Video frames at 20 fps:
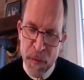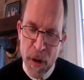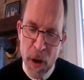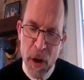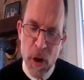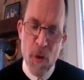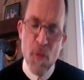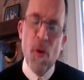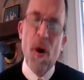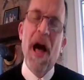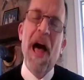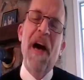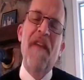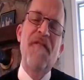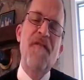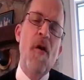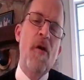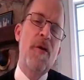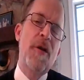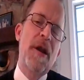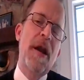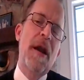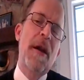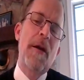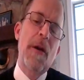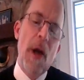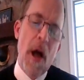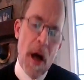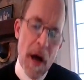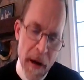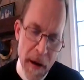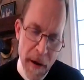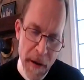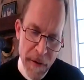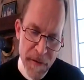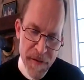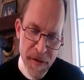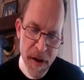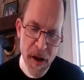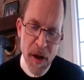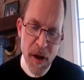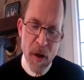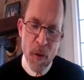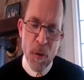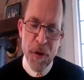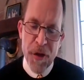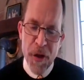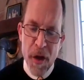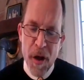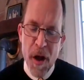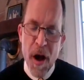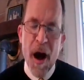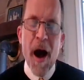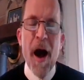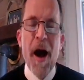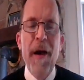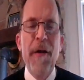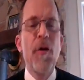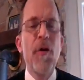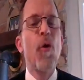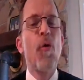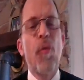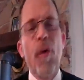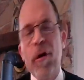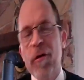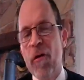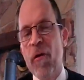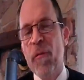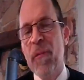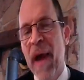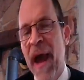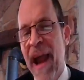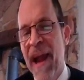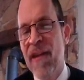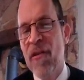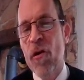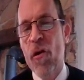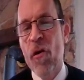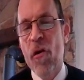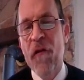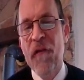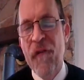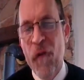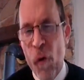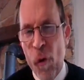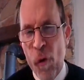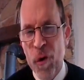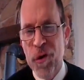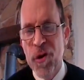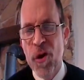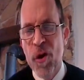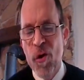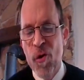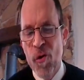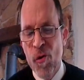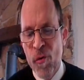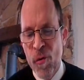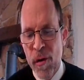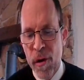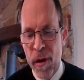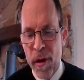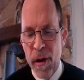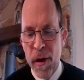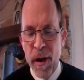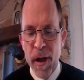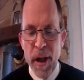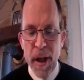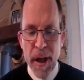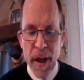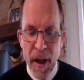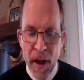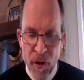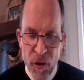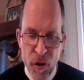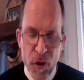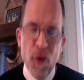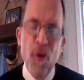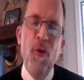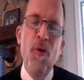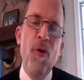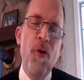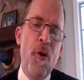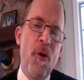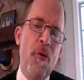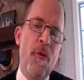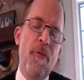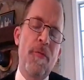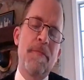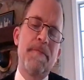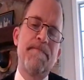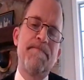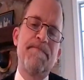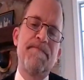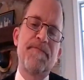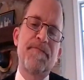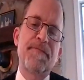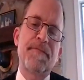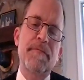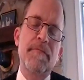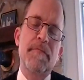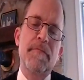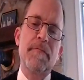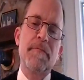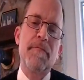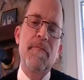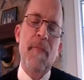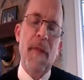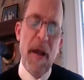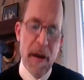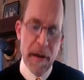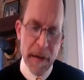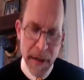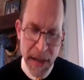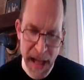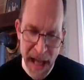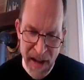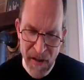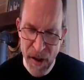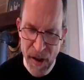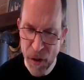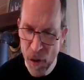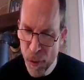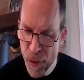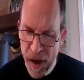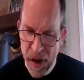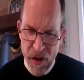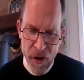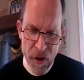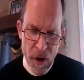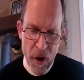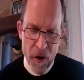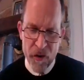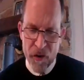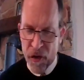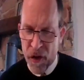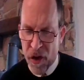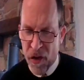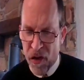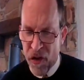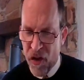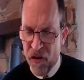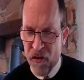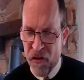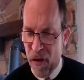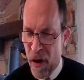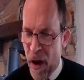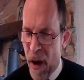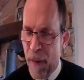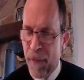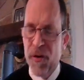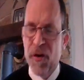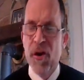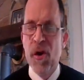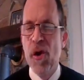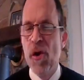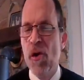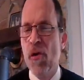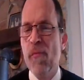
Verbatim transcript: you will have fallen in love with the God who wrote its pages for you and to you. Leaving the research and the decision up to you